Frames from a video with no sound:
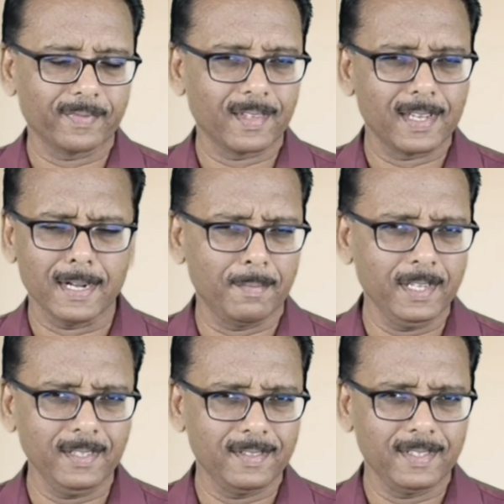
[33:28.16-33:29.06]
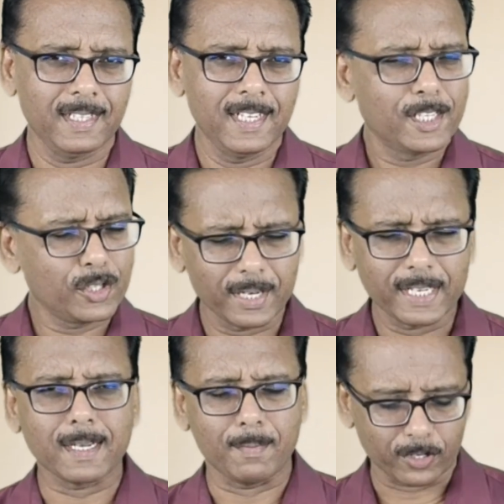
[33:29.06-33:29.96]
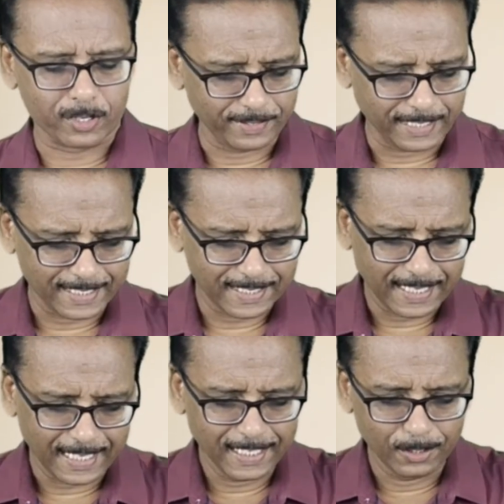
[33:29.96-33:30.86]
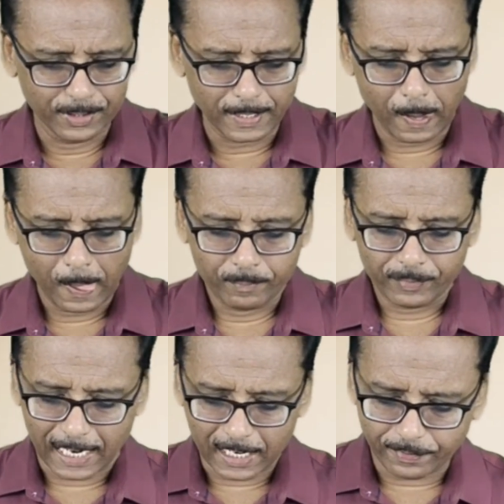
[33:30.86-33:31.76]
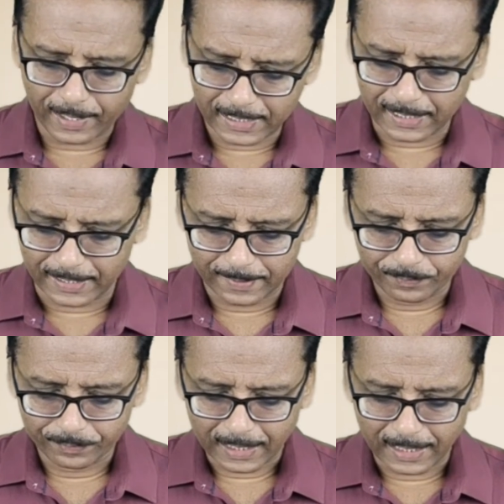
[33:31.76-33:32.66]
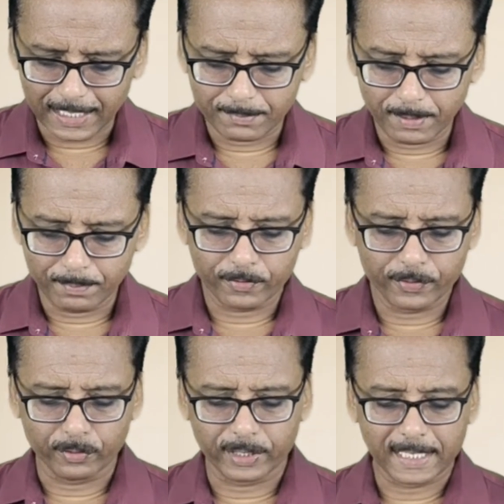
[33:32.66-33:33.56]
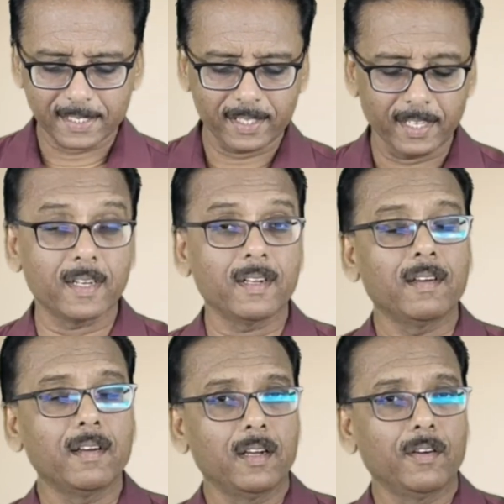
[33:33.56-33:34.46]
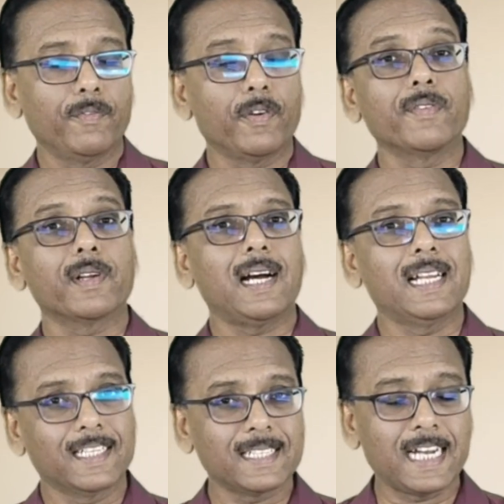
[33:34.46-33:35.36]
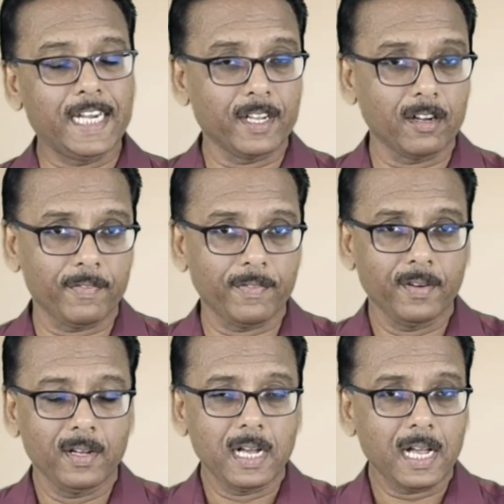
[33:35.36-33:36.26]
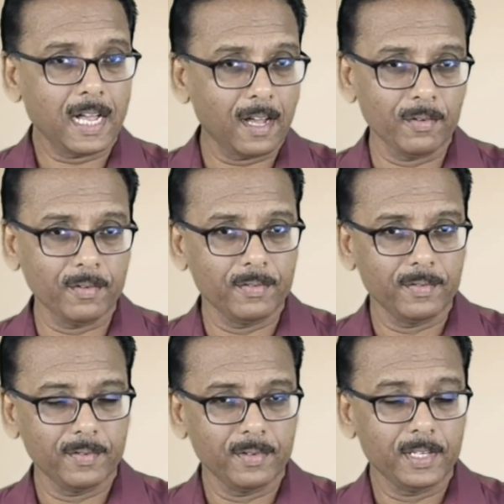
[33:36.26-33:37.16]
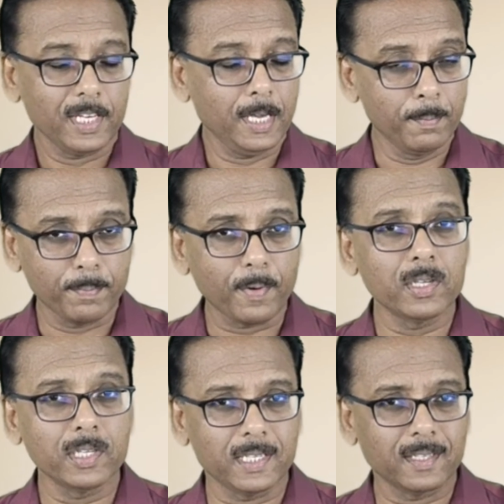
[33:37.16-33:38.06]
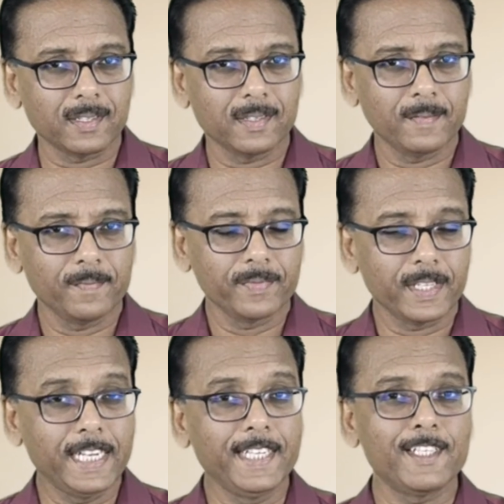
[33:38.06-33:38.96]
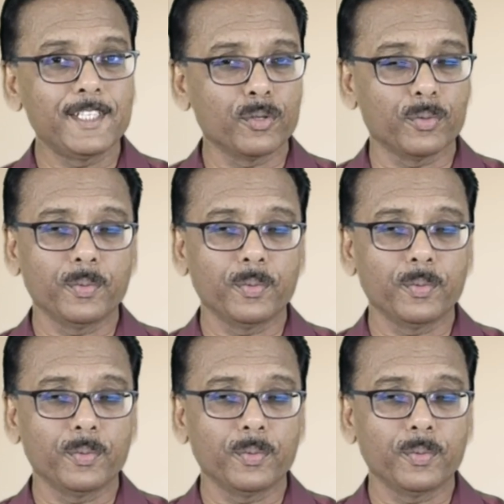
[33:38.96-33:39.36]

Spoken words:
Amen. So let us come out of that. Hallelujah. And finally, let me put few things here for your understanding of how important it is to